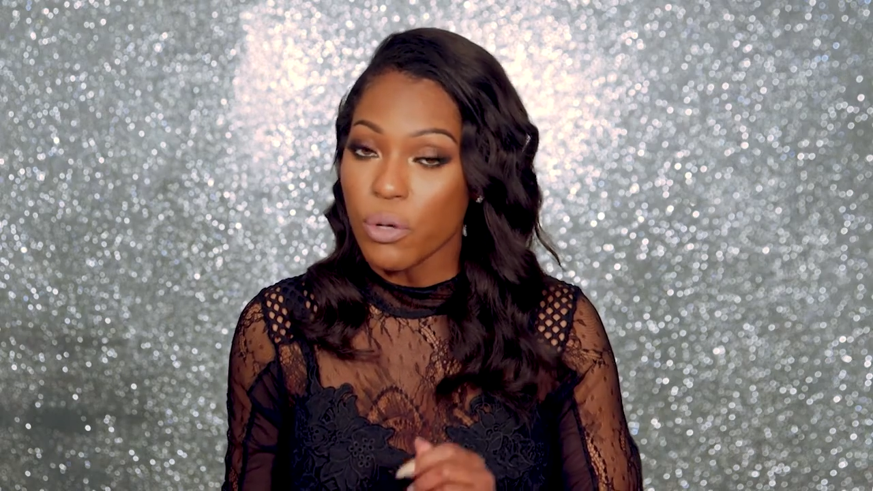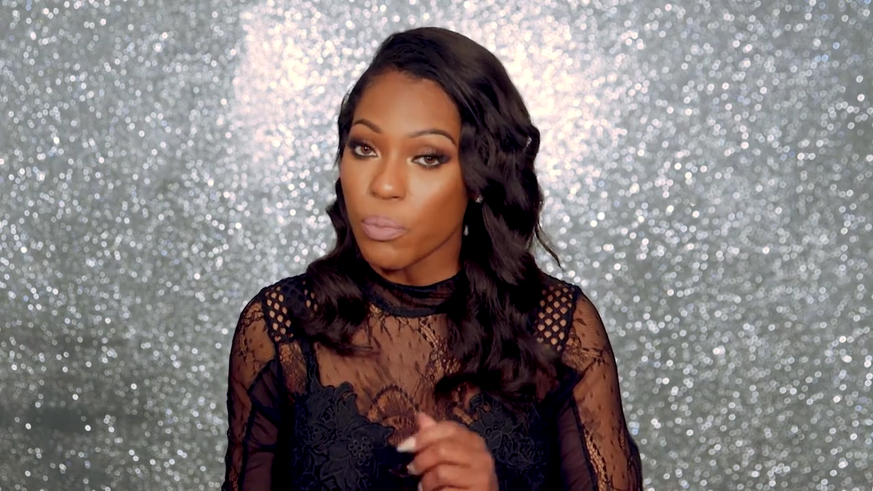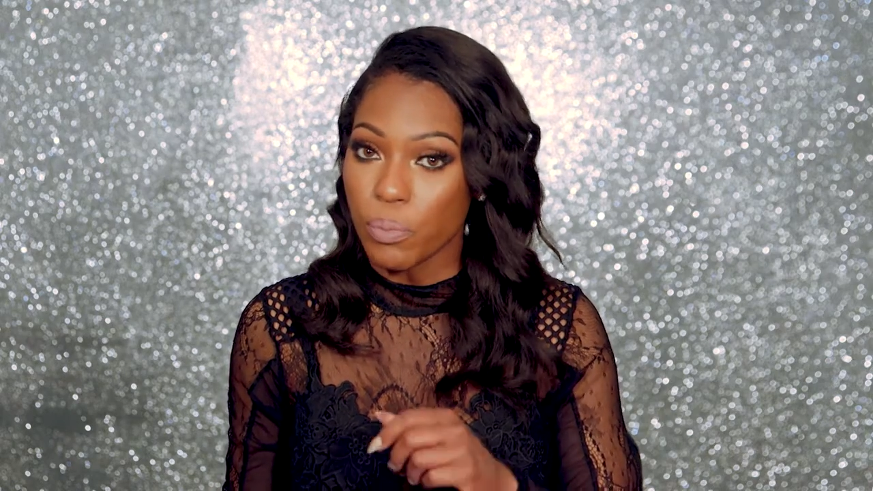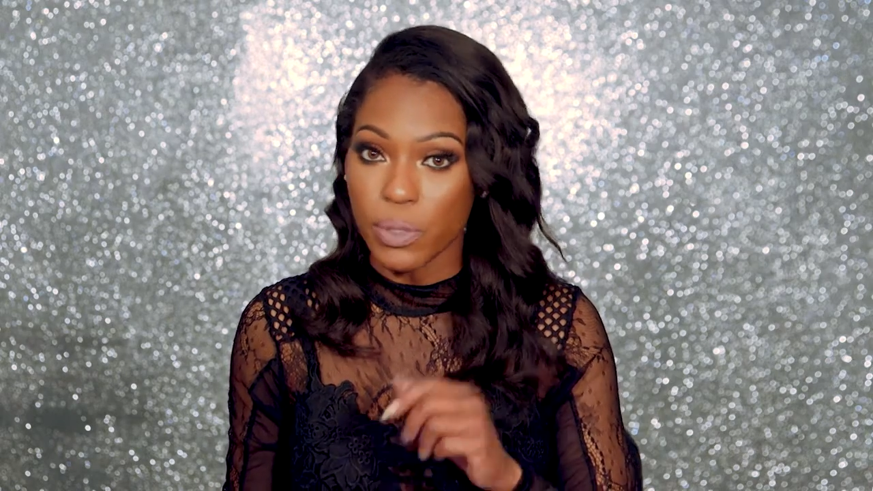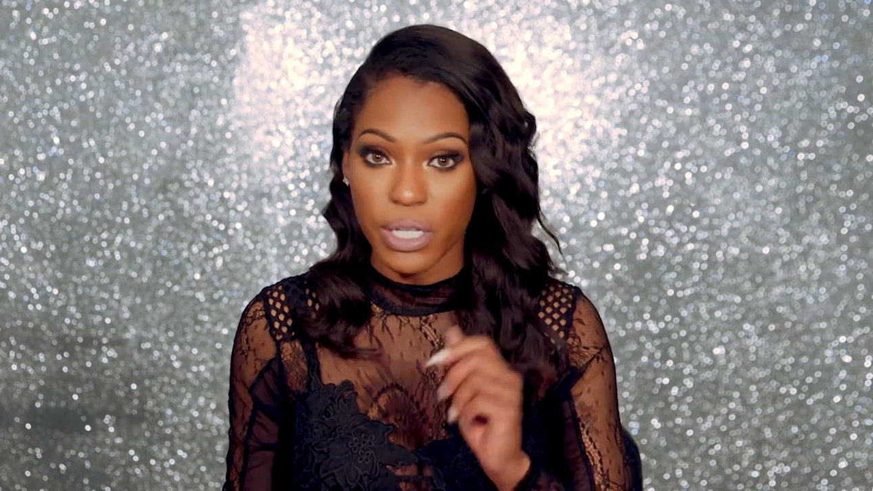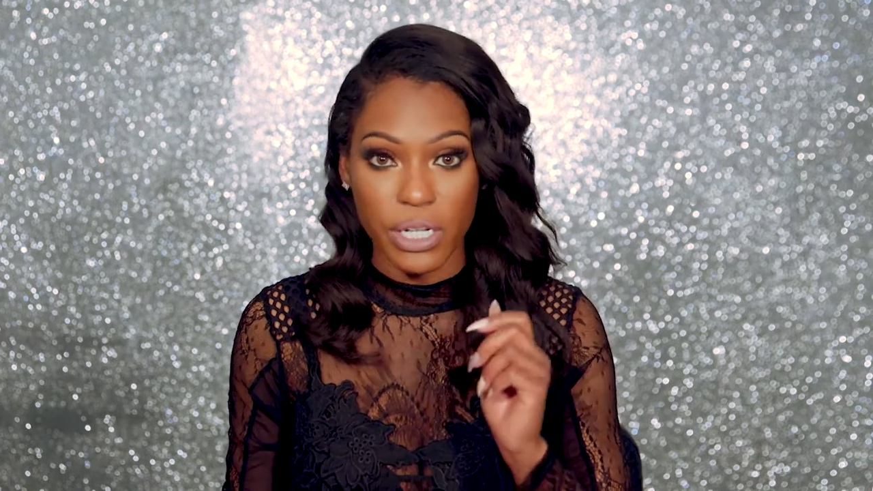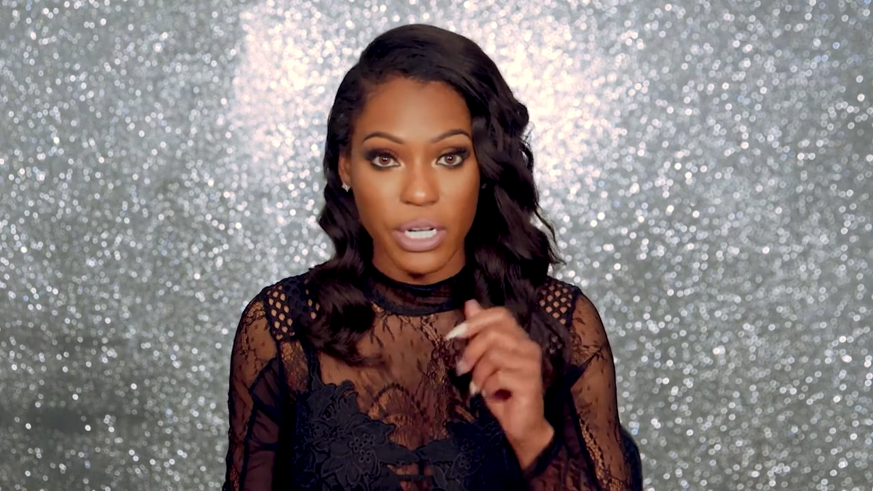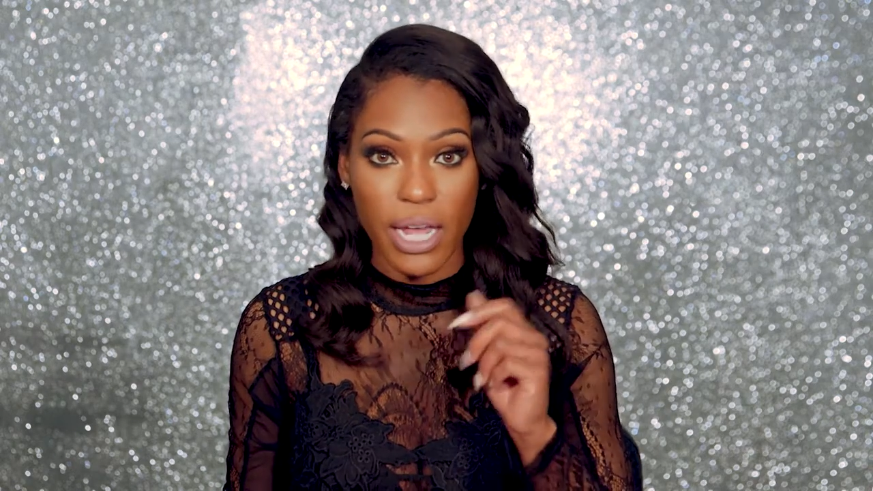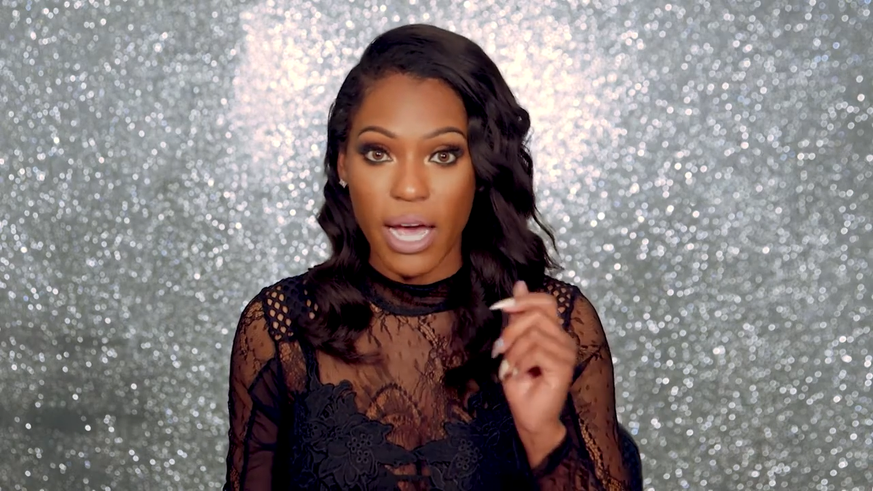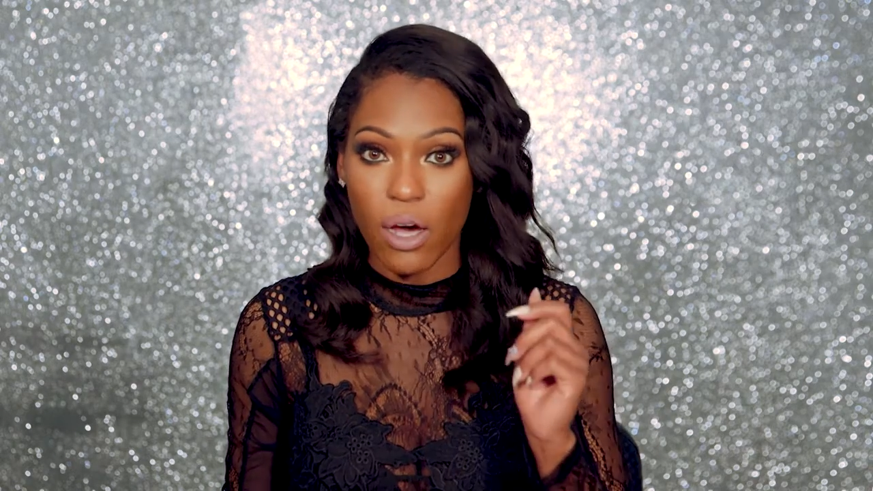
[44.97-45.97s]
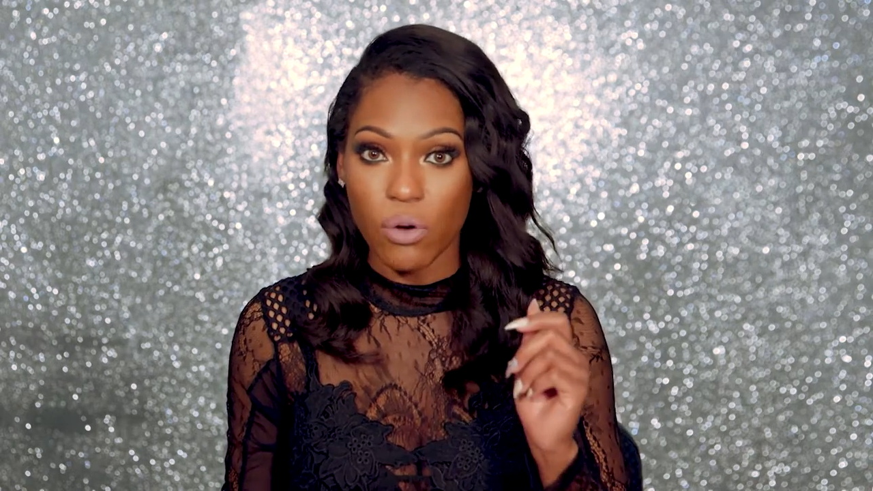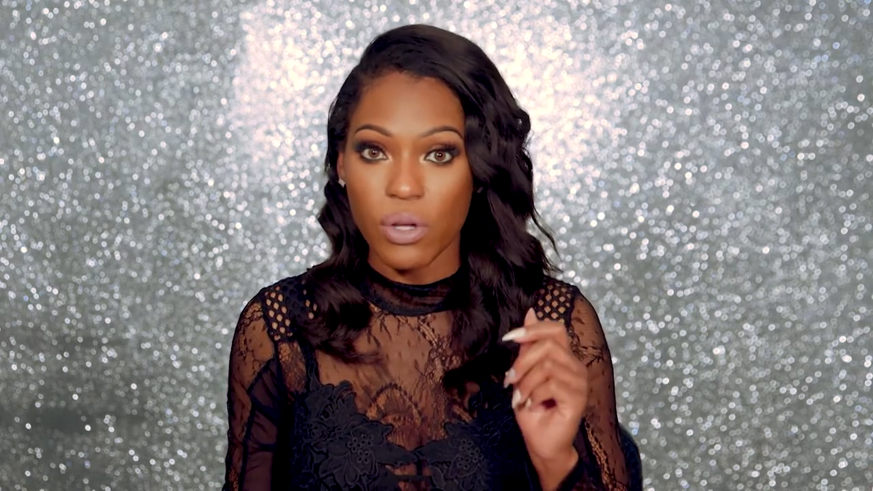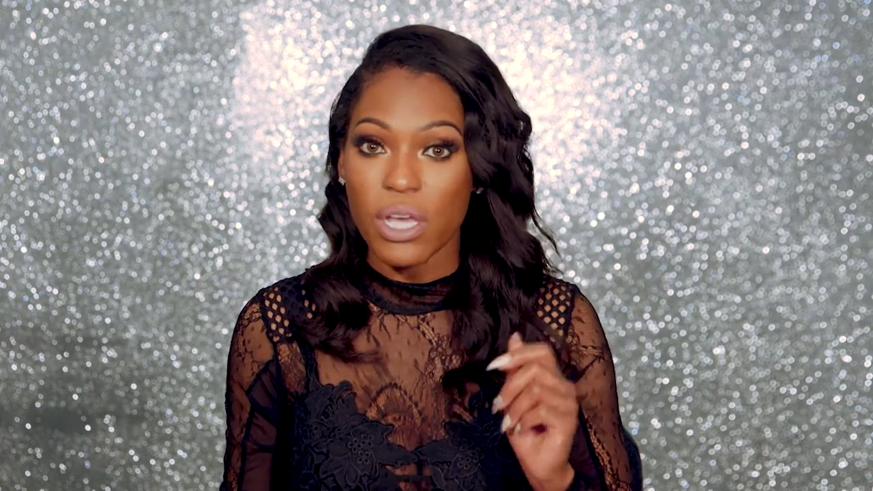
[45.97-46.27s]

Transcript: blending it out,